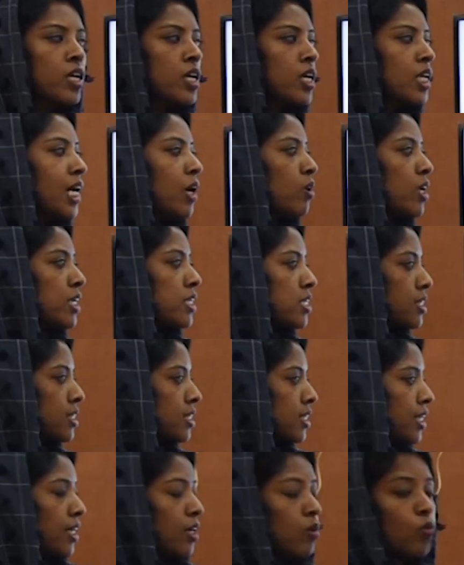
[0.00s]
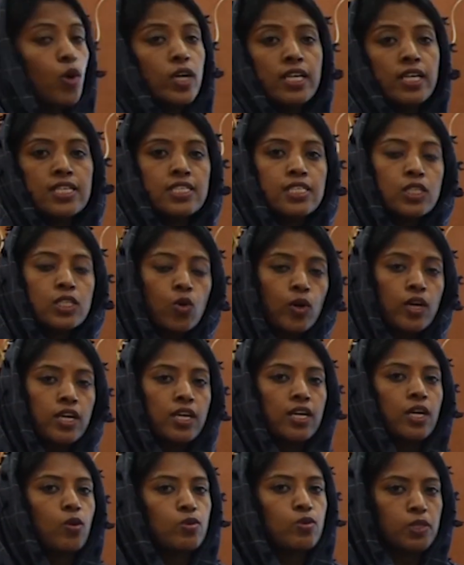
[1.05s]
Now let us see what is square
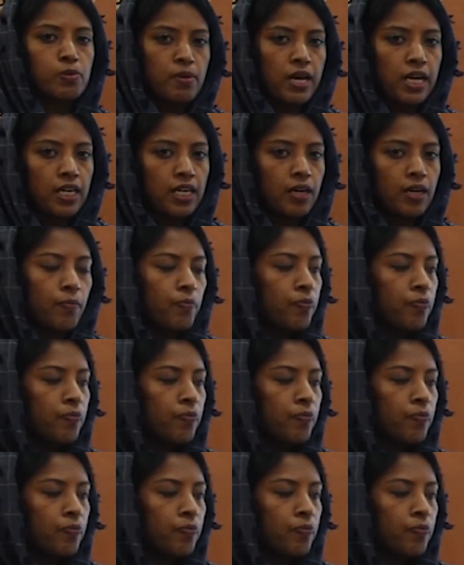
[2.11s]
close packing.